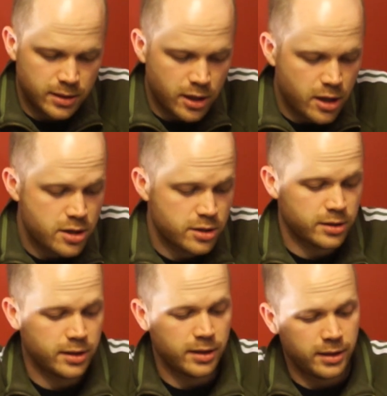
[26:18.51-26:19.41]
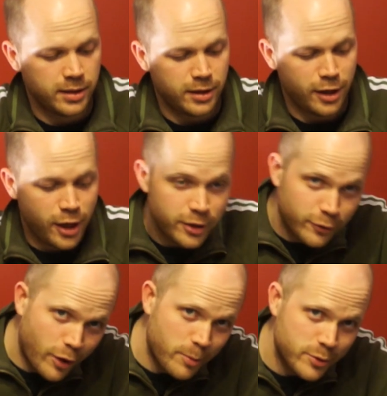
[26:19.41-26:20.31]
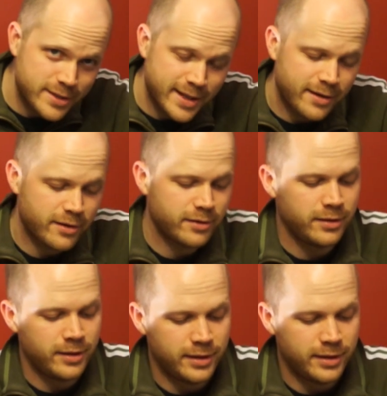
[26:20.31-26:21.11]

card on a grubber's lair,